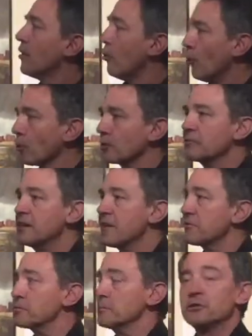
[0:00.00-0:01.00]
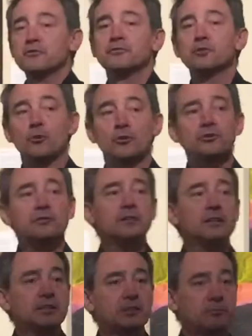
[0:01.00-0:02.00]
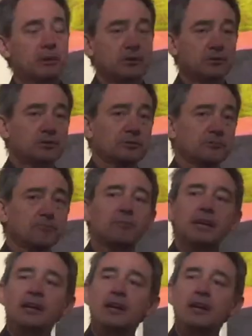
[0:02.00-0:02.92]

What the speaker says: all of the effort moved north into Belgium,